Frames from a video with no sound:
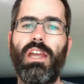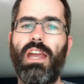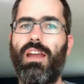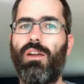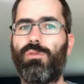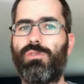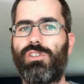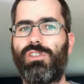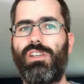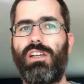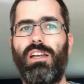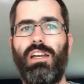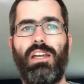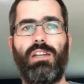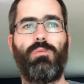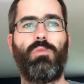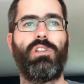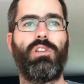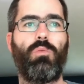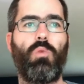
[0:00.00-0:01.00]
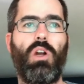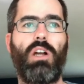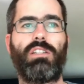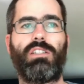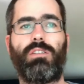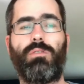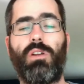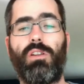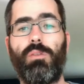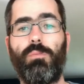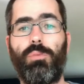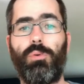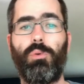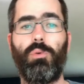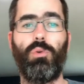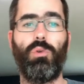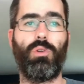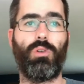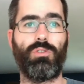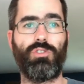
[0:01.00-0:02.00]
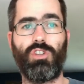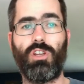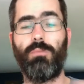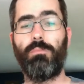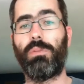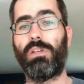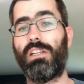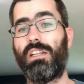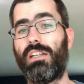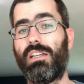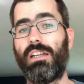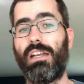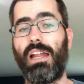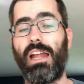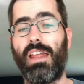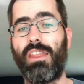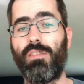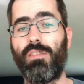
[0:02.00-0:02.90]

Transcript: outside when you're walking around the pool or jumping in and out of the